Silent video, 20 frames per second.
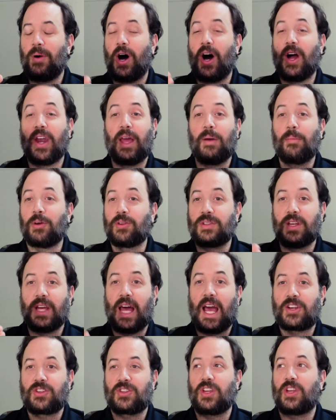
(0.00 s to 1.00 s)
unable to
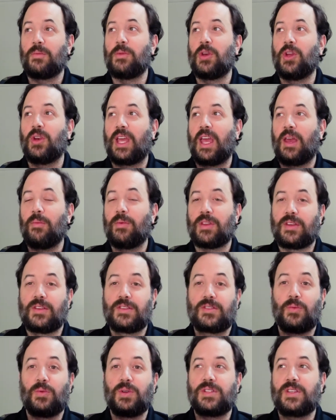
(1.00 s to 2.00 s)
actually communicate with it.
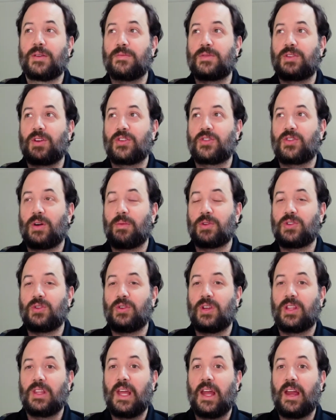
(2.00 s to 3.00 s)
So we see them start
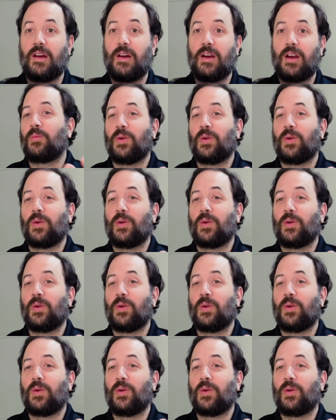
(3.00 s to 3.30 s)
troubleshooting there.